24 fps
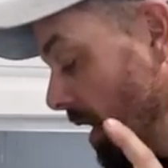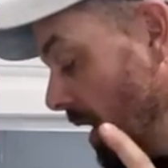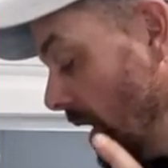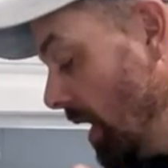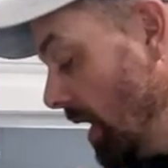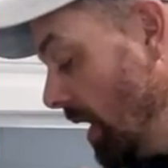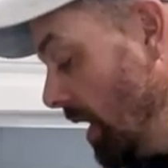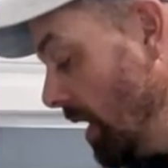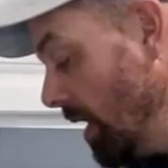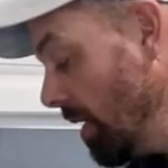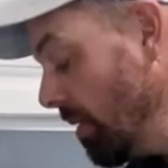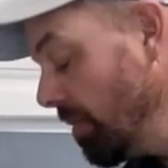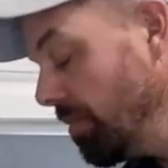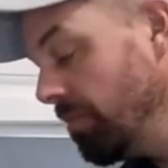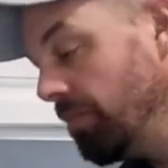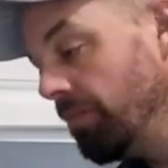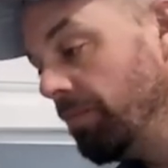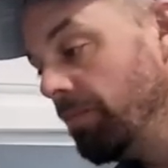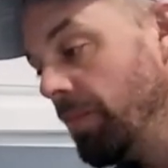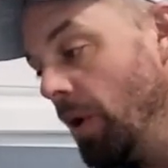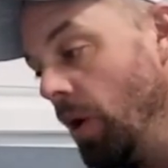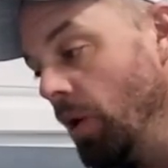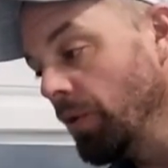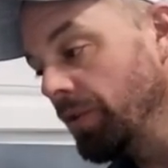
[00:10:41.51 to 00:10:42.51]
Uh,
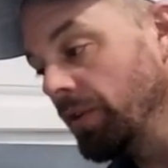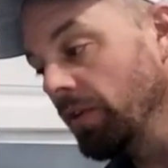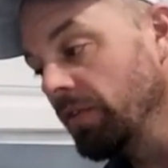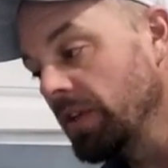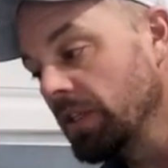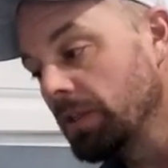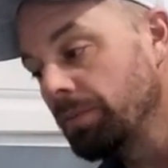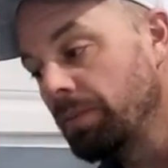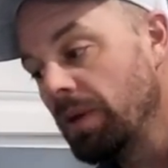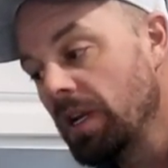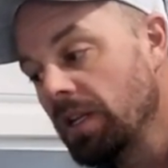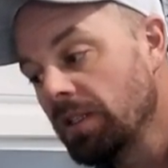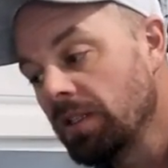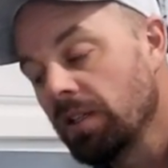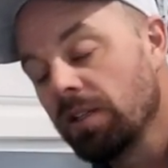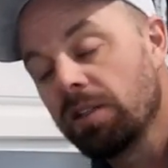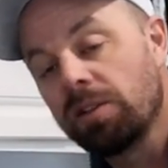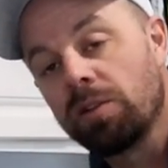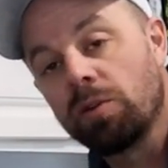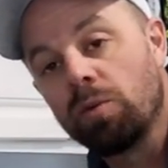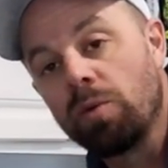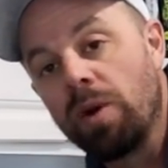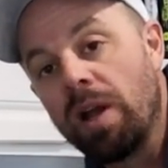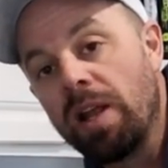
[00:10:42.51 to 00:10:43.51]
both of these
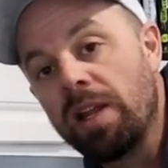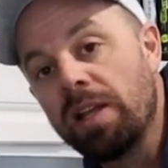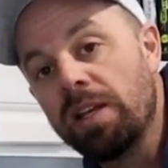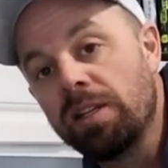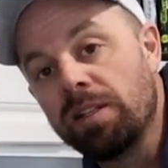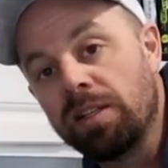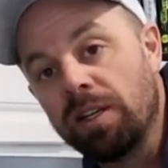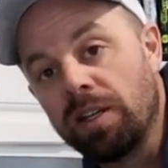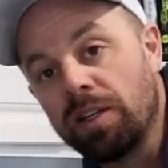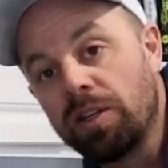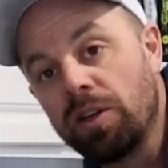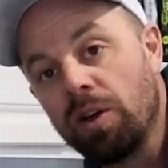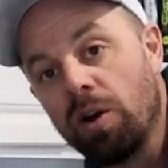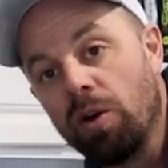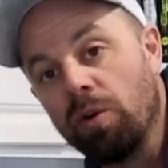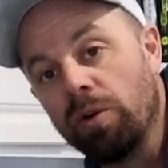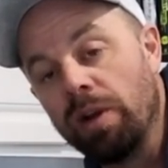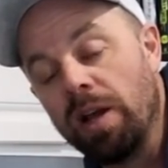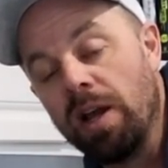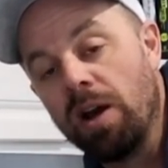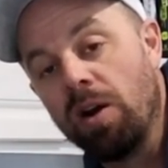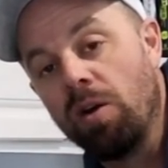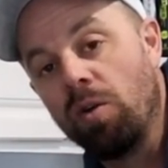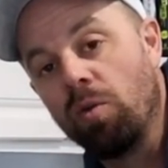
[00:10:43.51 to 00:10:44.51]
pizzas are ready to go
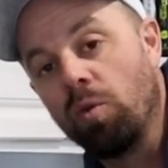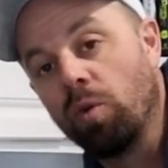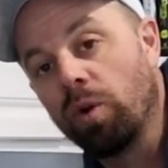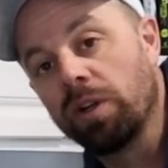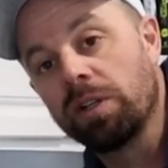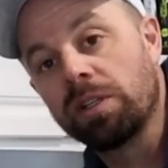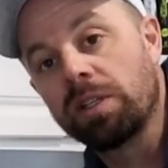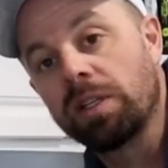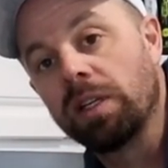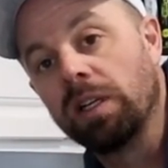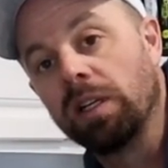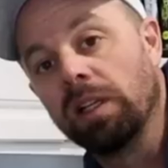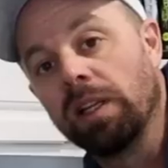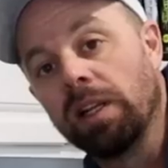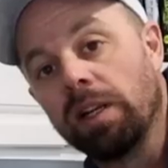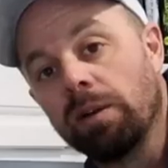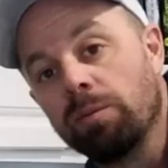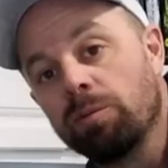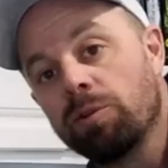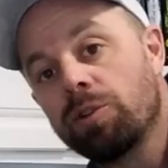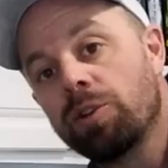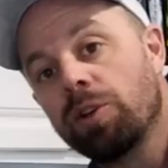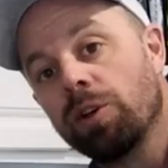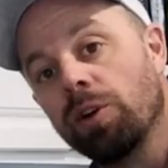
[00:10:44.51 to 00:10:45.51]
now. We're just gonna let
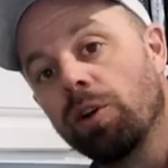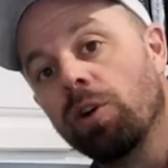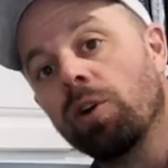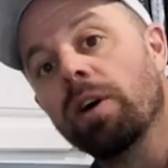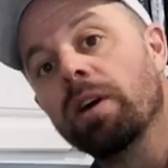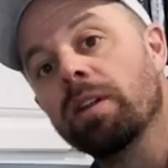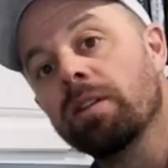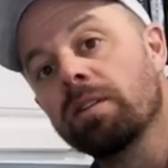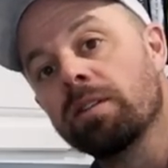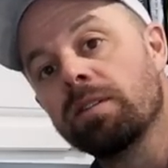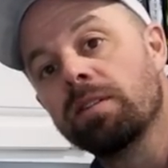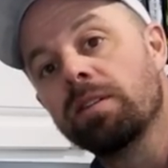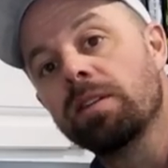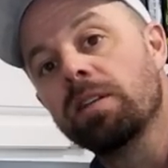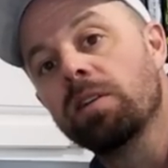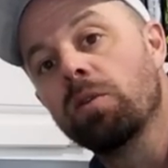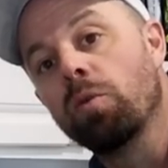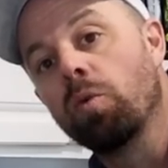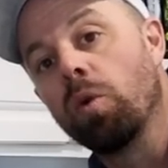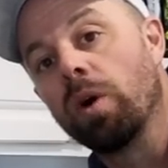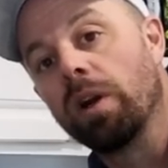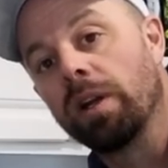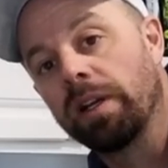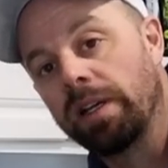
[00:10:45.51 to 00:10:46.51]
them chill and see
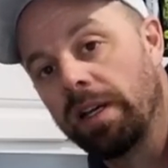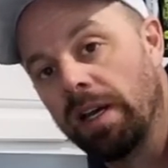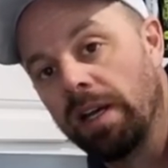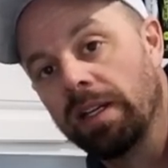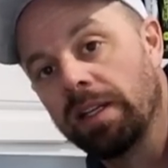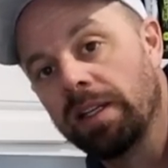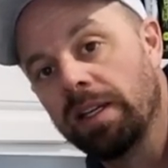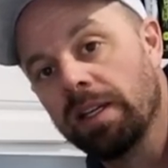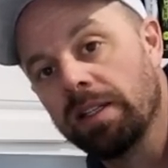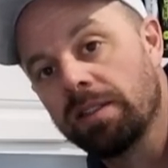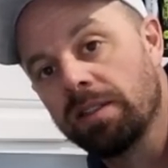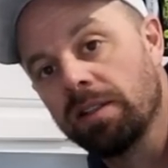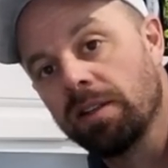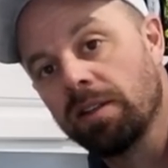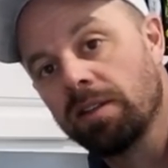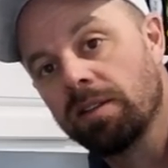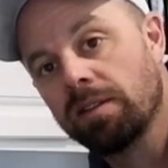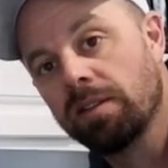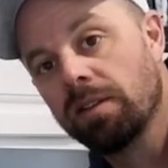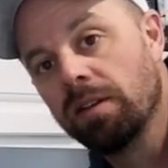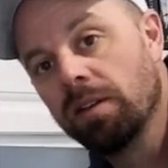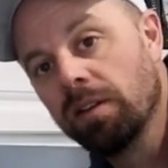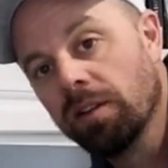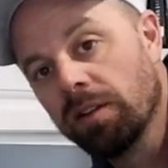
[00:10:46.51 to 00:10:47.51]
what it kind of gets
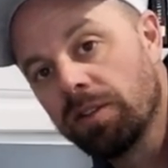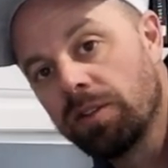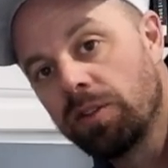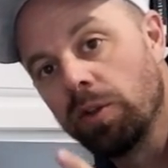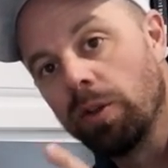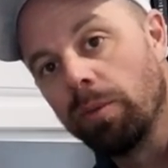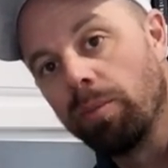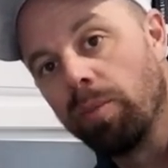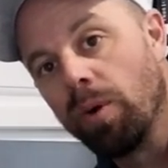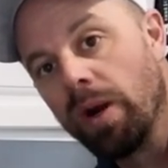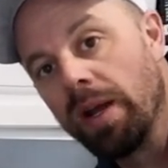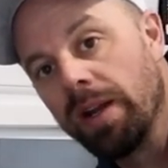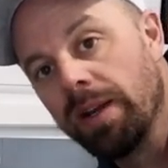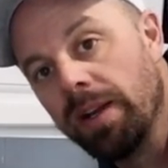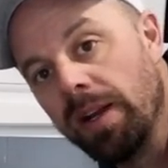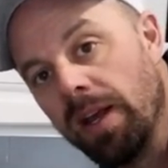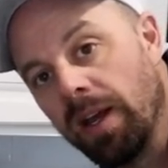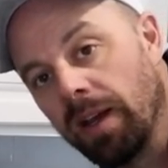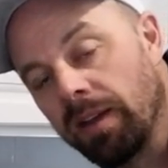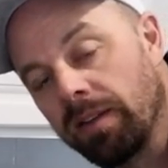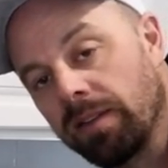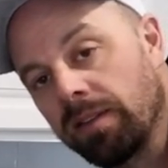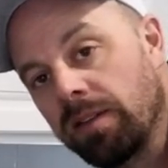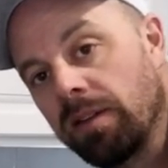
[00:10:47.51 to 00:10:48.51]
us. Let's do the bread
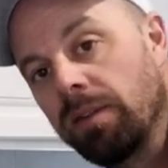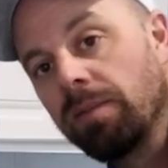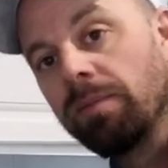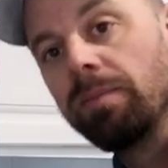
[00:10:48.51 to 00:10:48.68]
next.